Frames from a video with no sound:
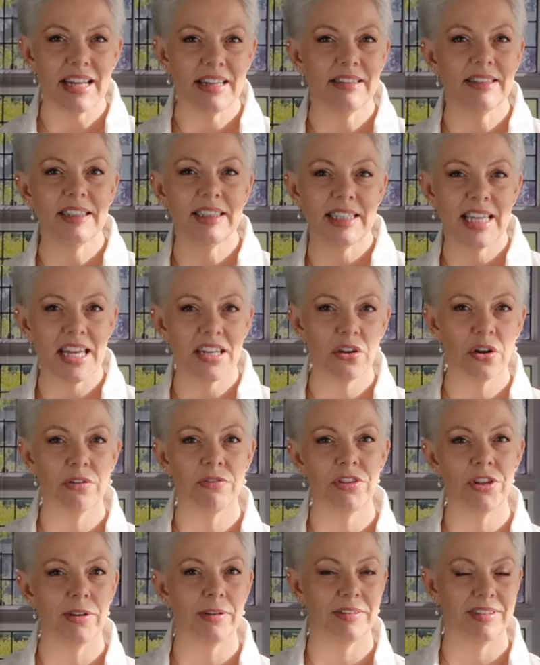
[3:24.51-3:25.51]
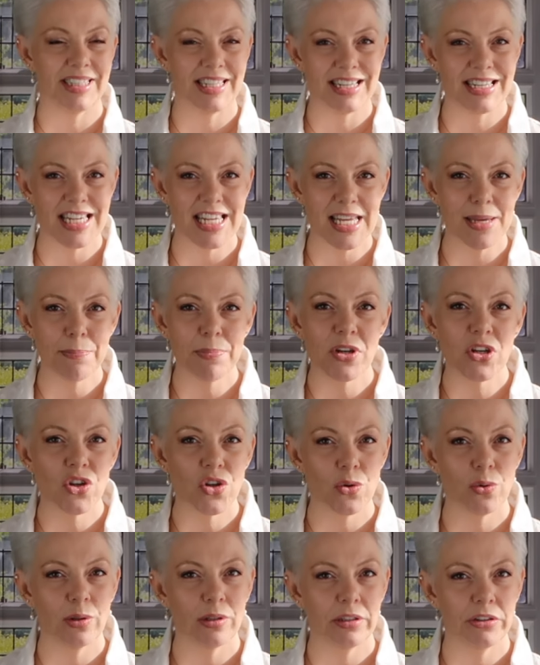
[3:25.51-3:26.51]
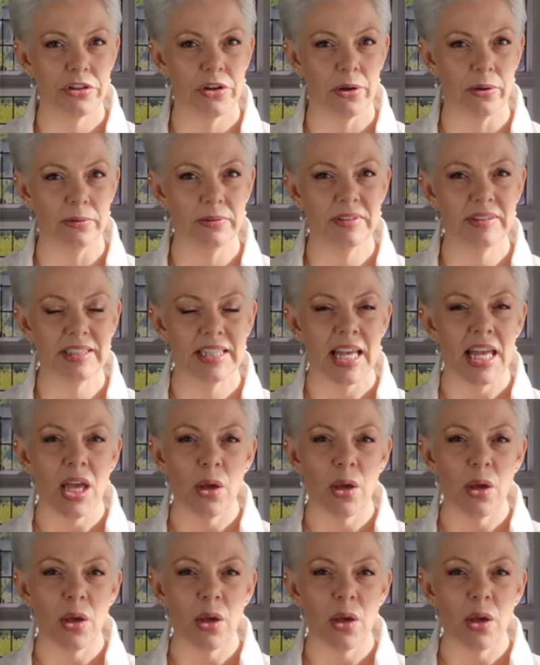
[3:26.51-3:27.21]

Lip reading: Instead of those deep jewel tones,